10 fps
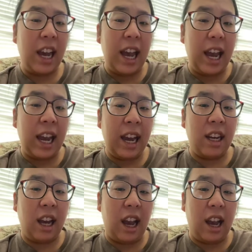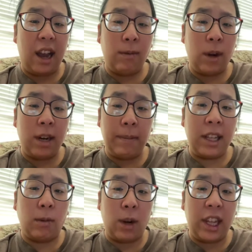and I want to be
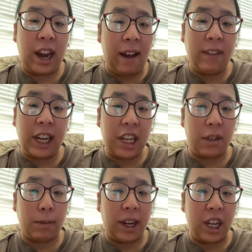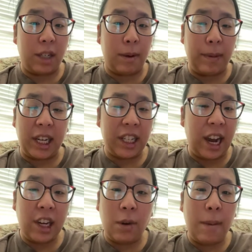the one that advocates for my husband because
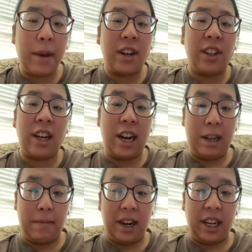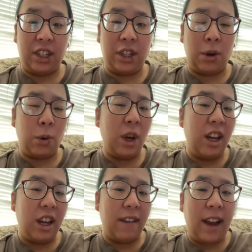I know him better than anybody. So
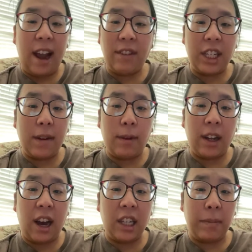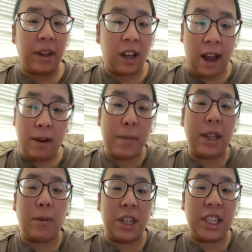if I have to send him to the hospital, I want to be
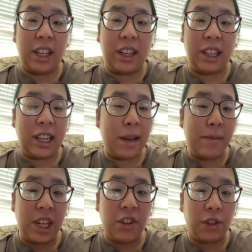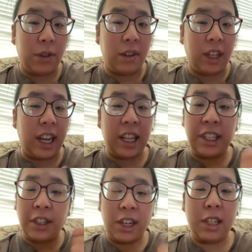the ones telling the EMT crew, okay,
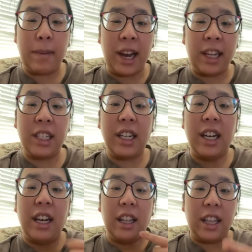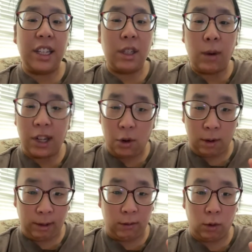these are his meds. This is what's
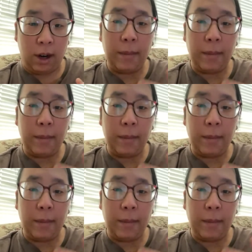normal for him.